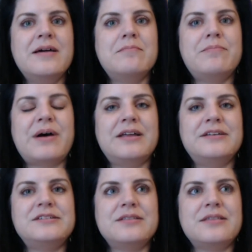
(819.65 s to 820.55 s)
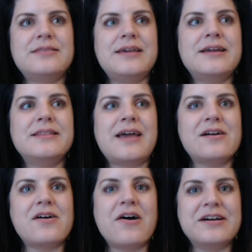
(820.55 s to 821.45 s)
but the thing
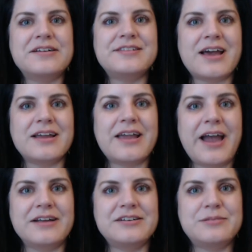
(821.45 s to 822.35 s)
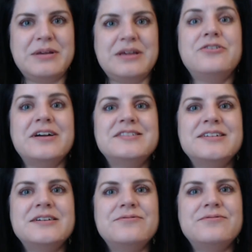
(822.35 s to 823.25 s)
that caused that cat to be
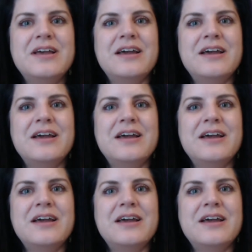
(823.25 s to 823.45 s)
aggressive